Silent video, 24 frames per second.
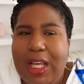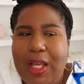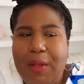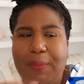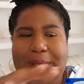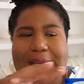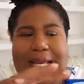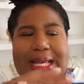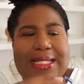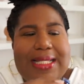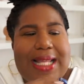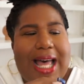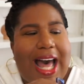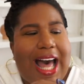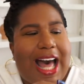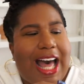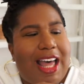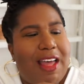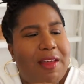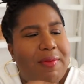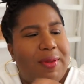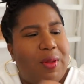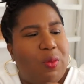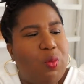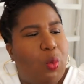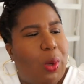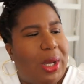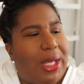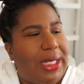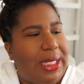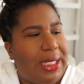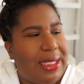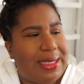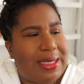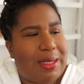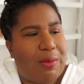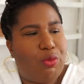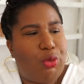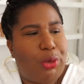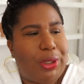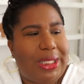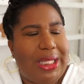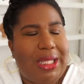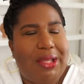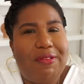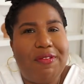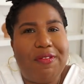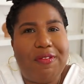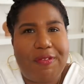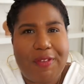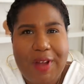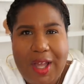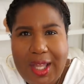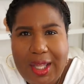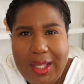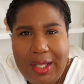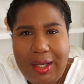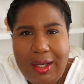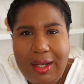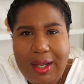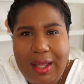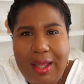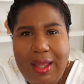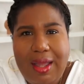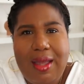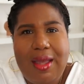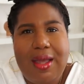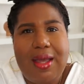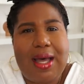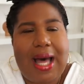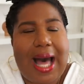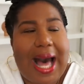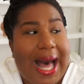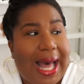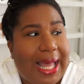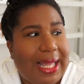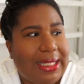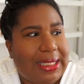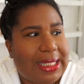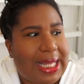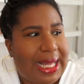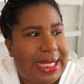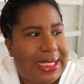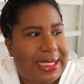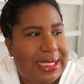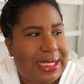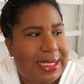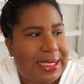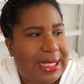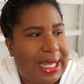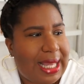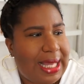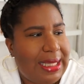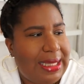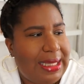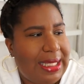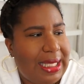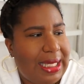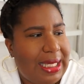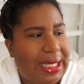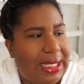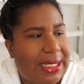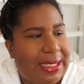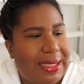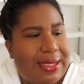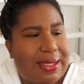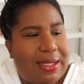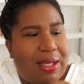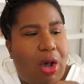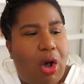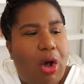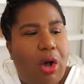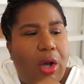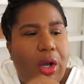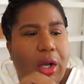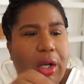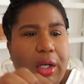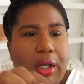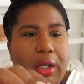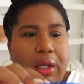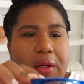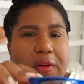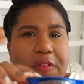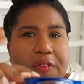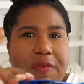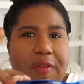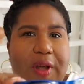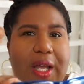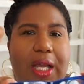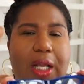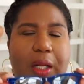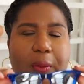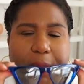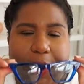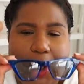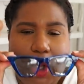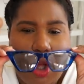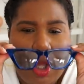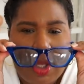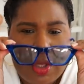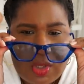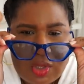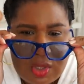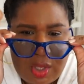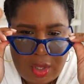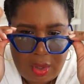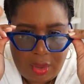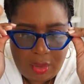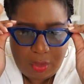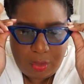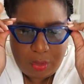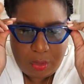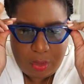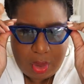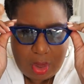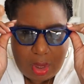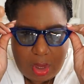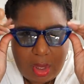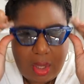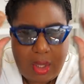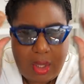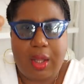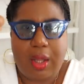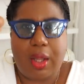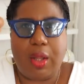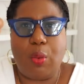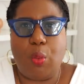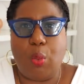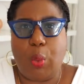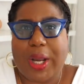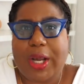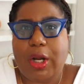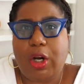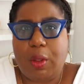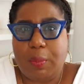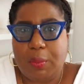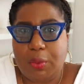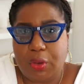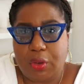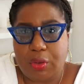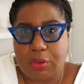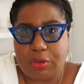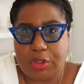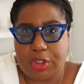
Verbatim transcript: Because I've been wanting some really fun eyeglasses and these are fun, but also wearable.